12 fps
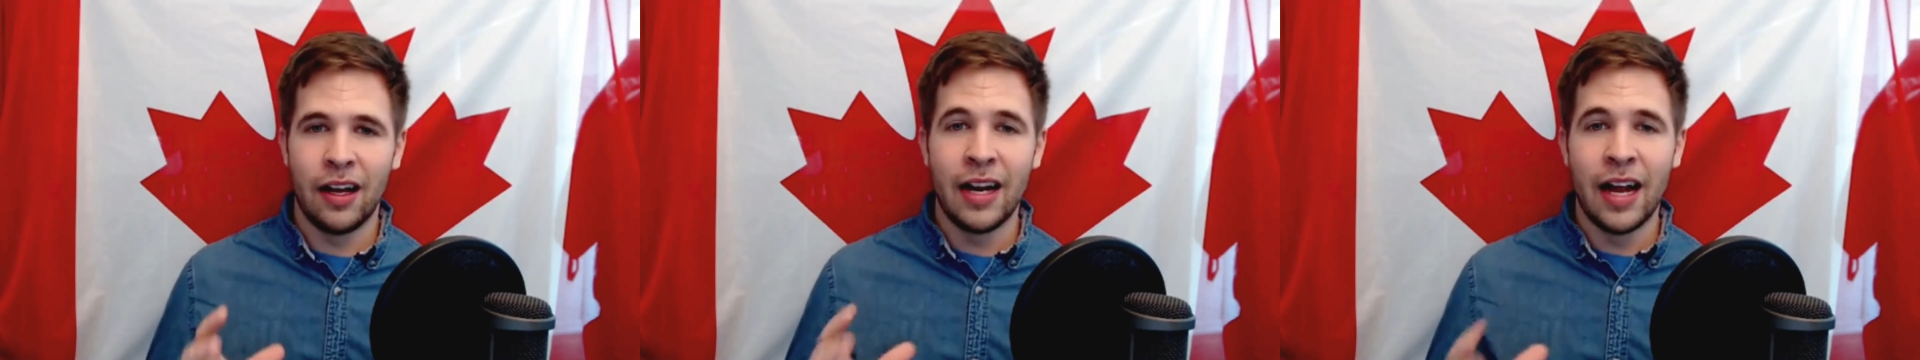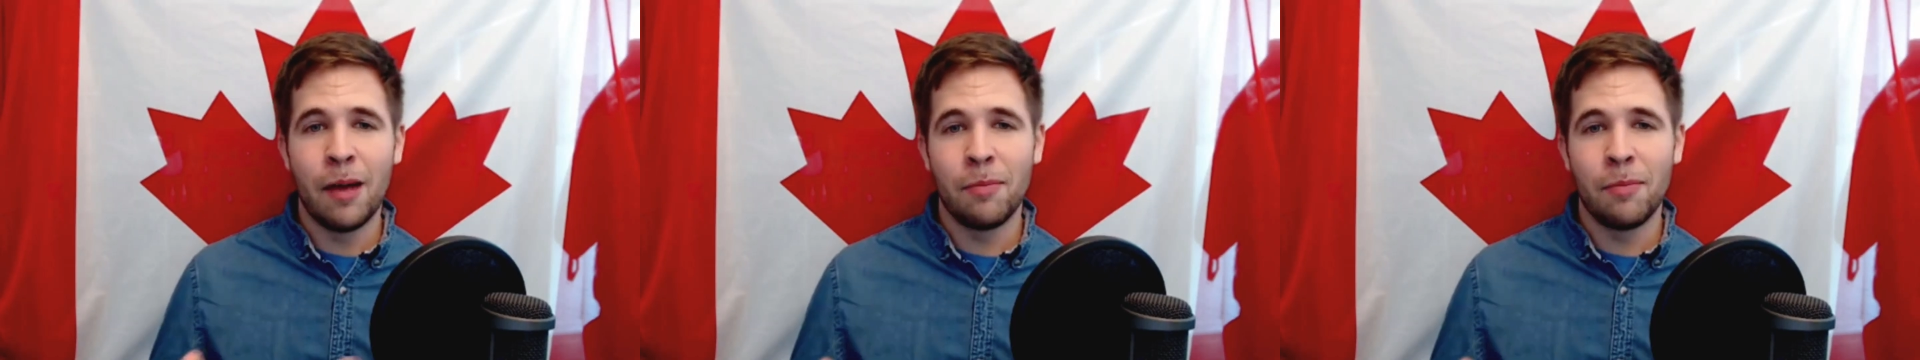
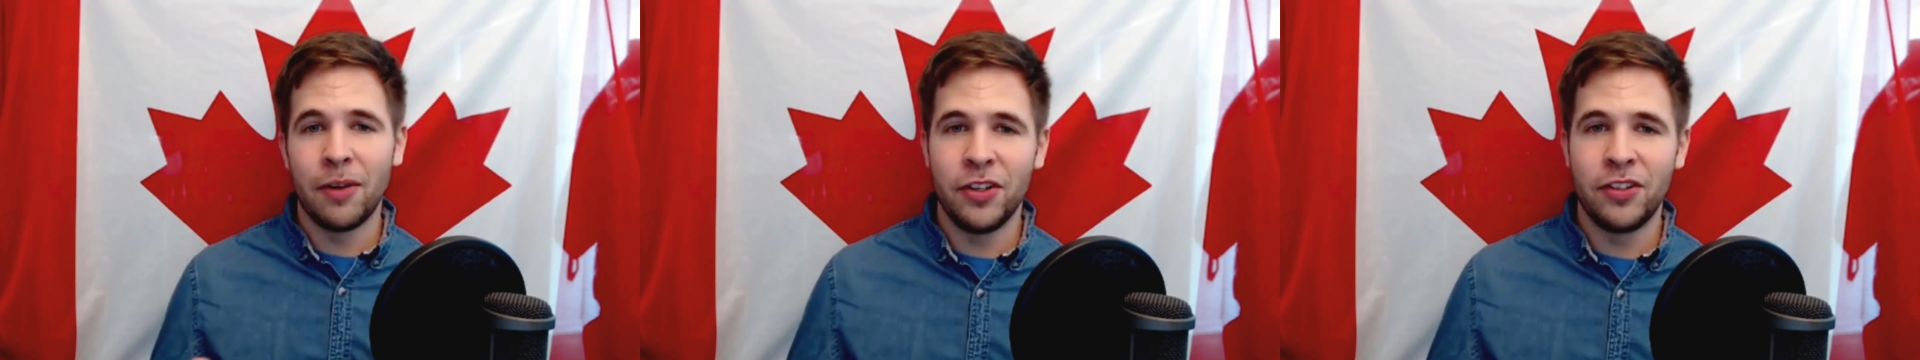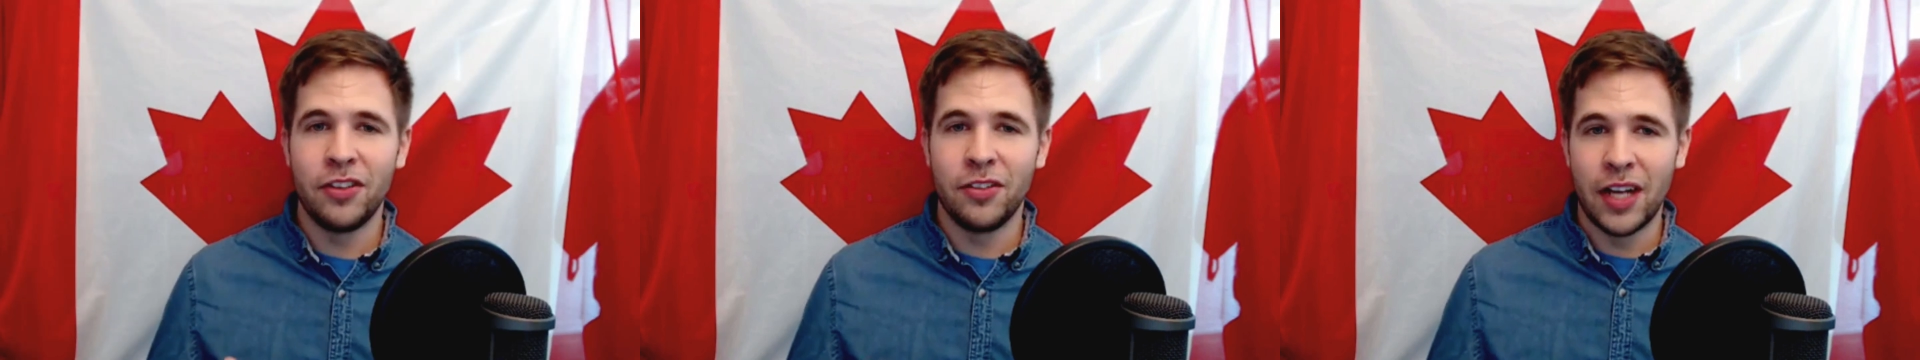app that we
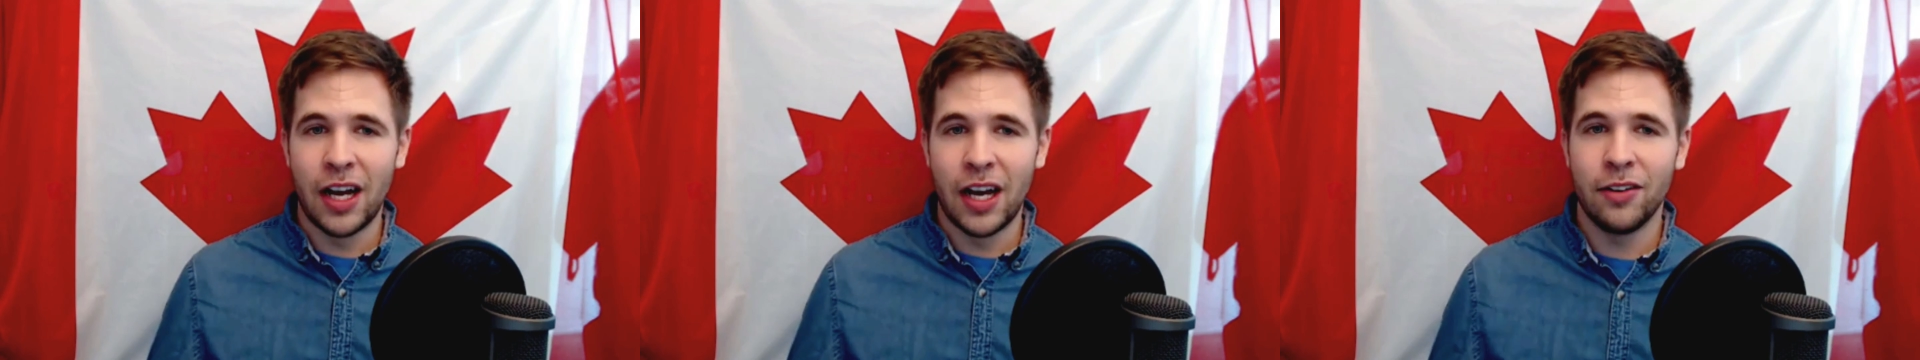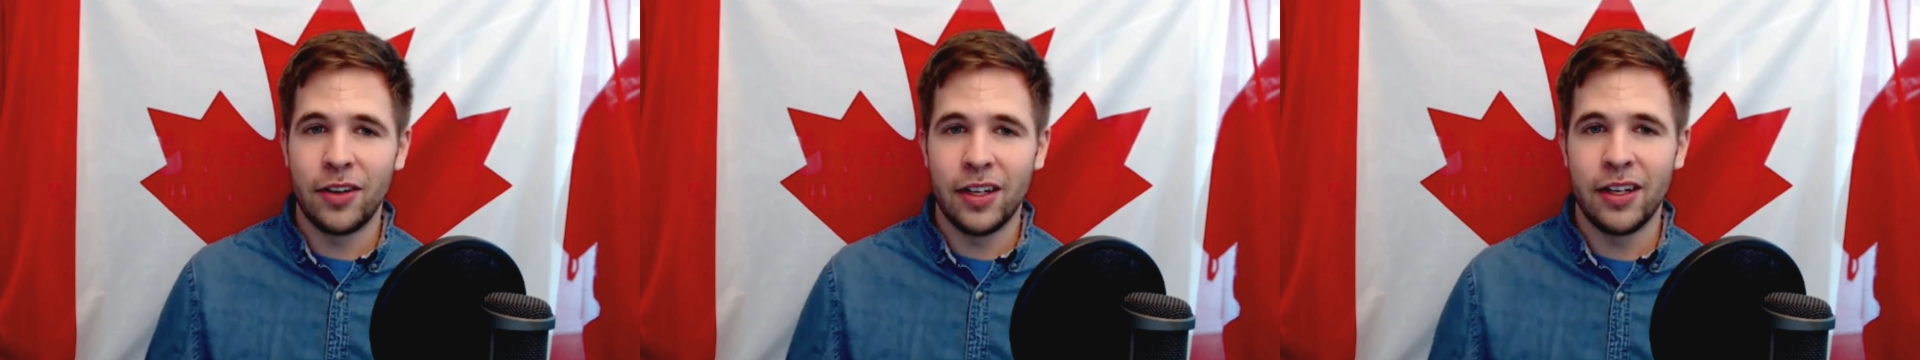should have
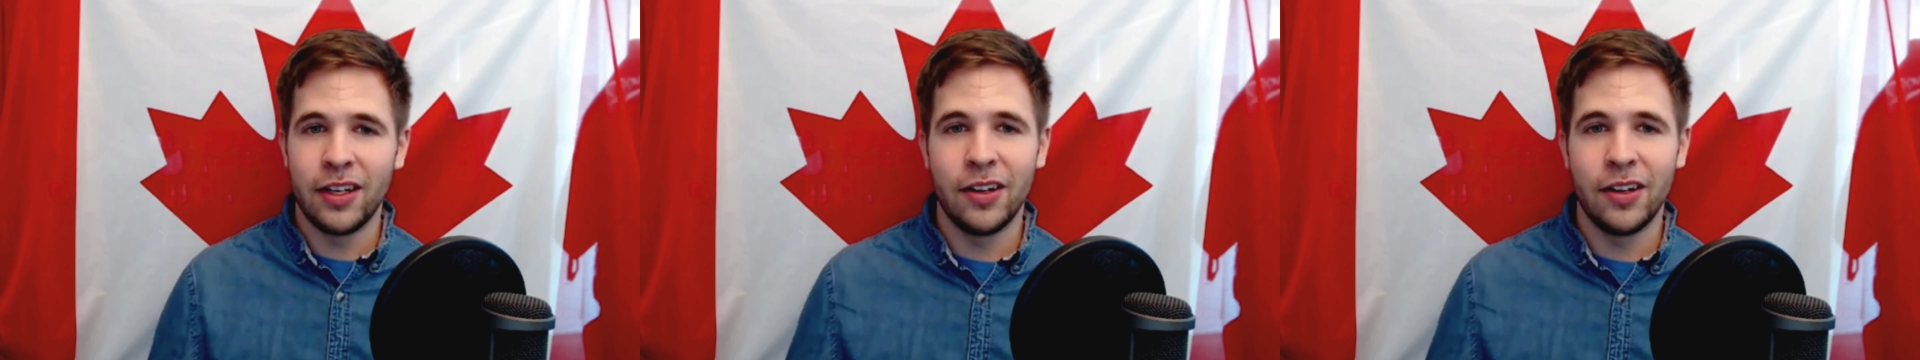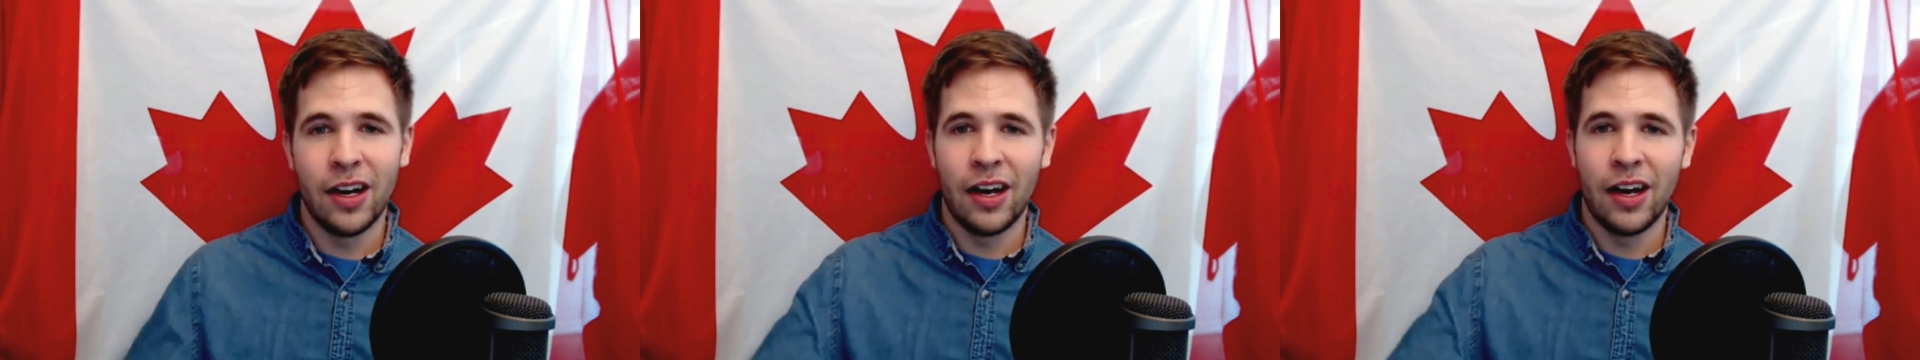downloaded.
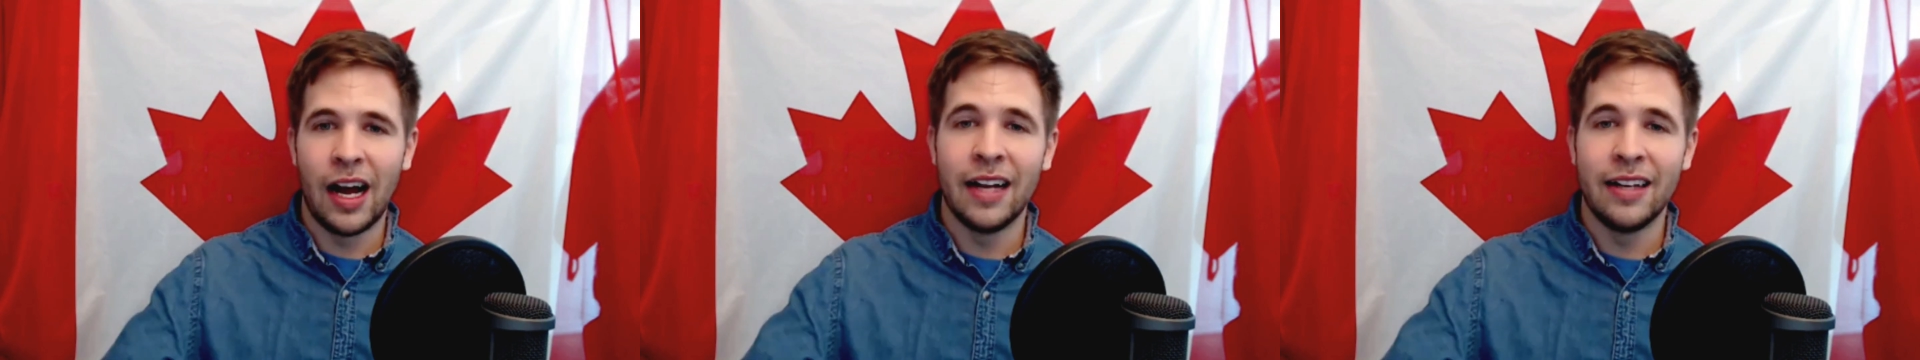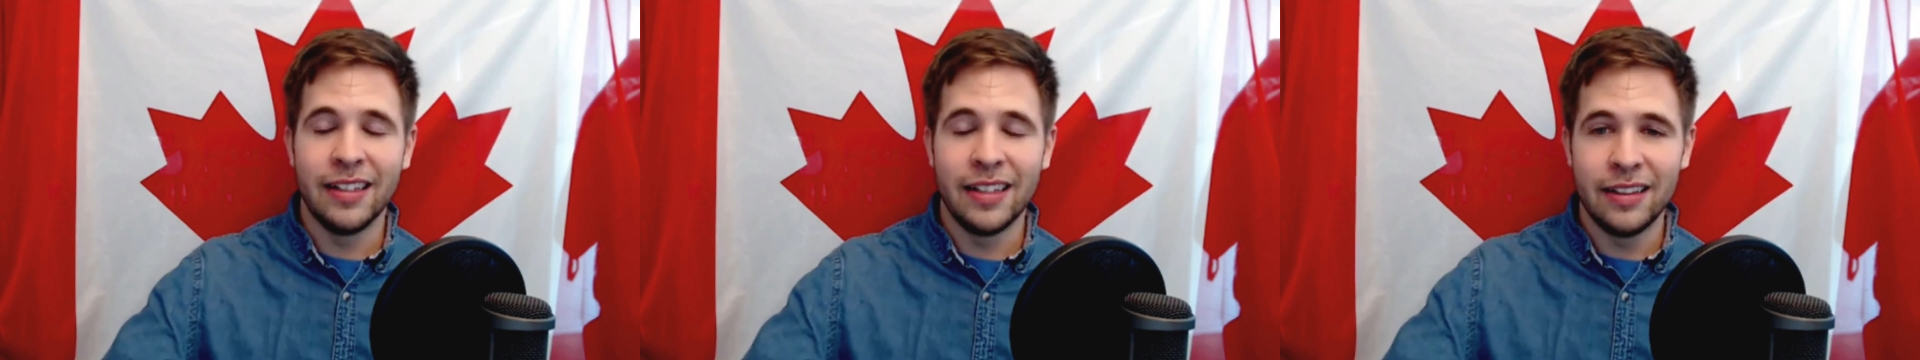I
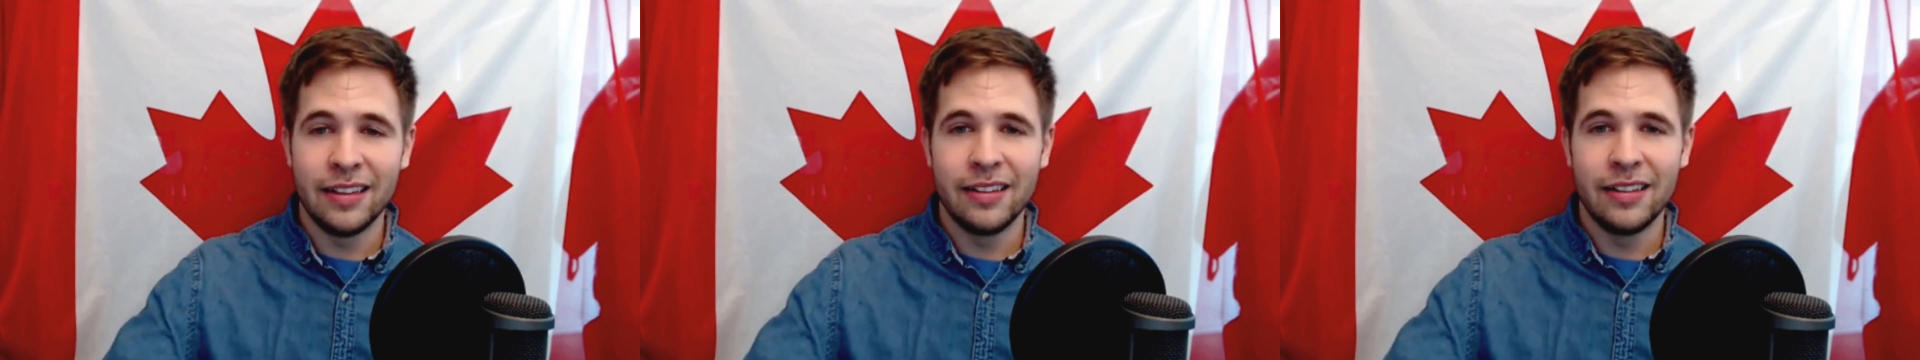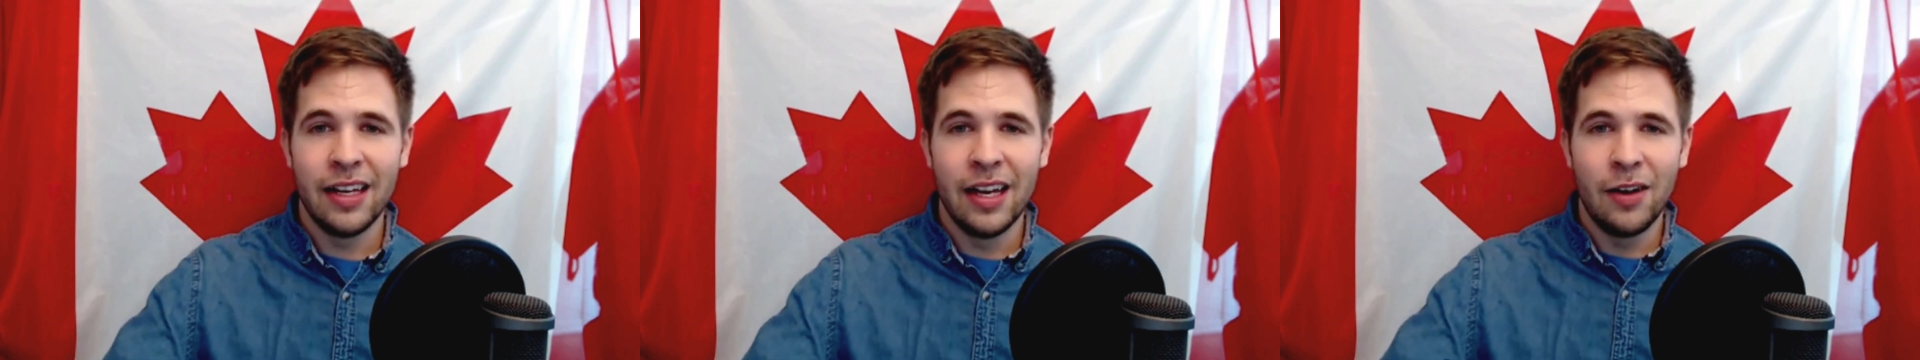didn't.